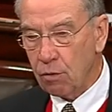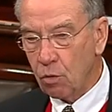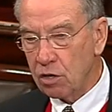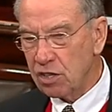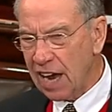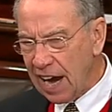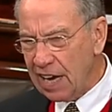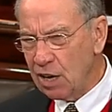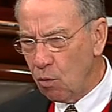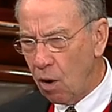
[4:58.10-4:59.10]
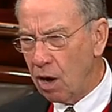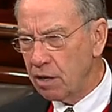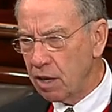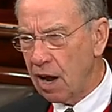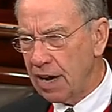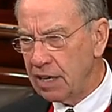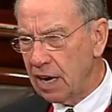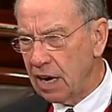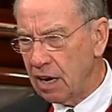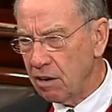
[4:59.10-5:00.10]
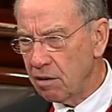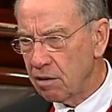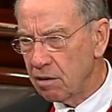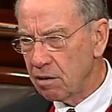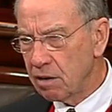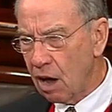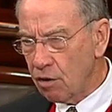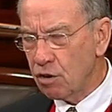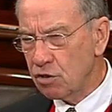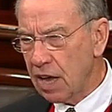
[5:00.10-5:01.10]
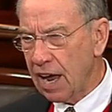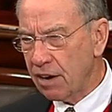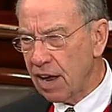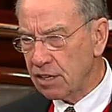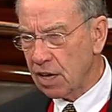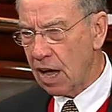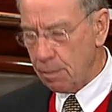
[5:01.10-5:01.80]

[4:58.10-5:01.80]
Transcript: was 81 to 19. Now, understand, that's got to